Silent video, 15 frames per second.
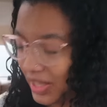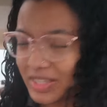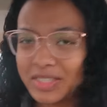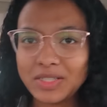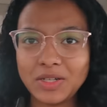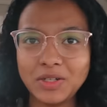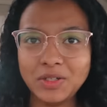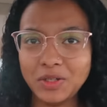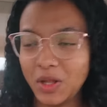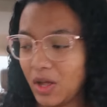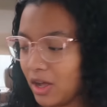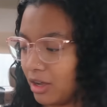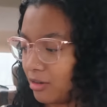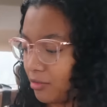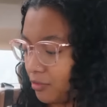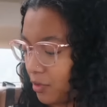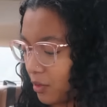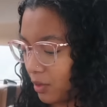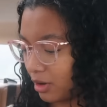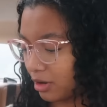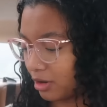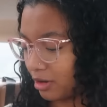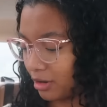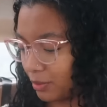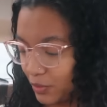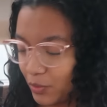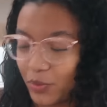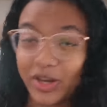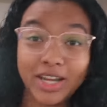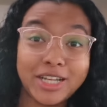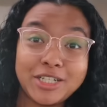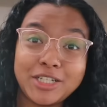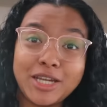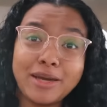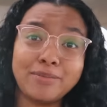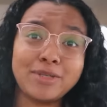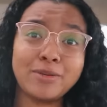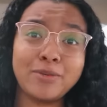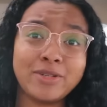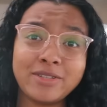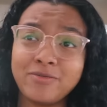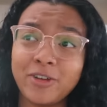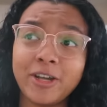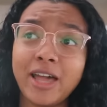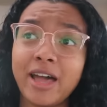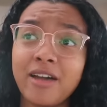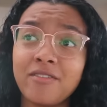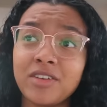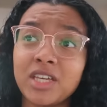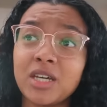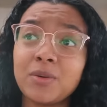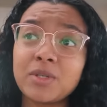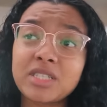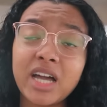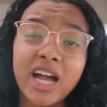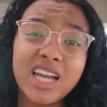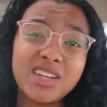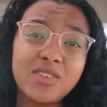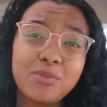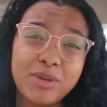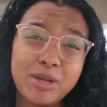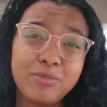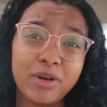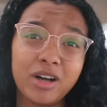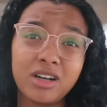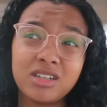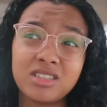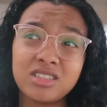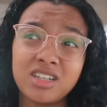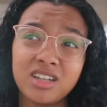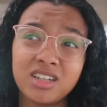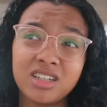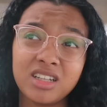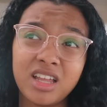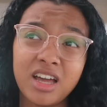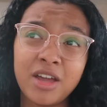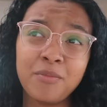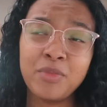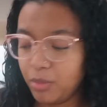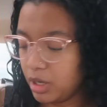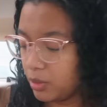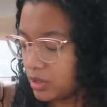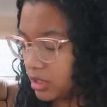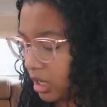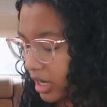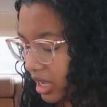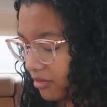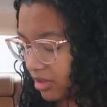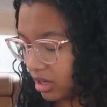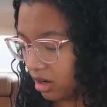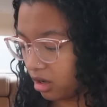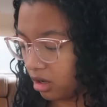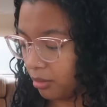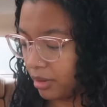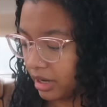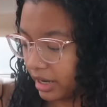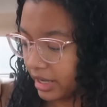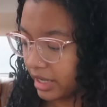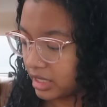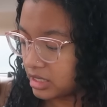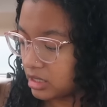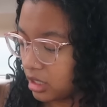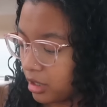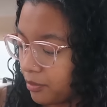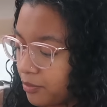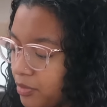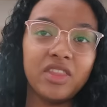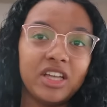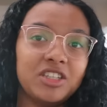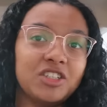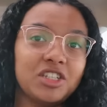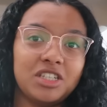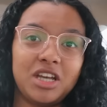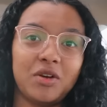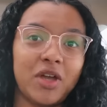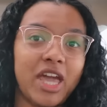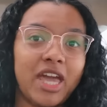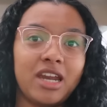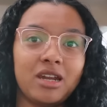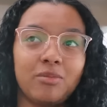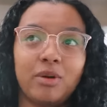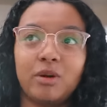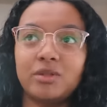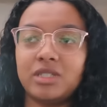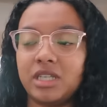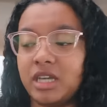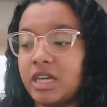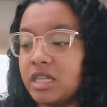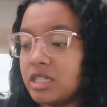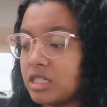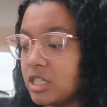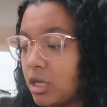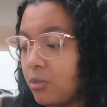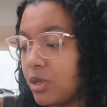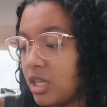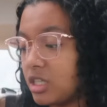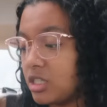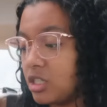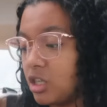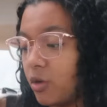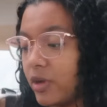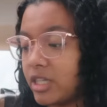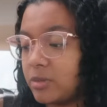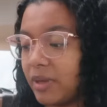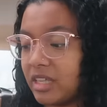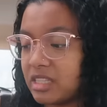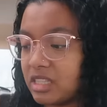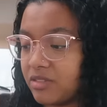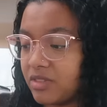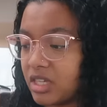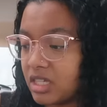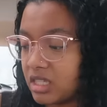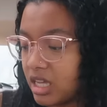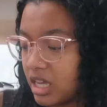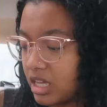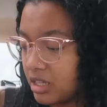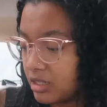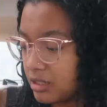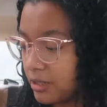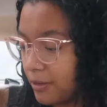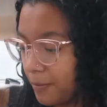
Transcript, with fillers: That's a lot for what I shipped. It wasn't very heavy. It was kind of a big box, not gonna lie, but it was not heavy at all, but I guess um that's just how Canada Post is. Shipping is so expensive these days.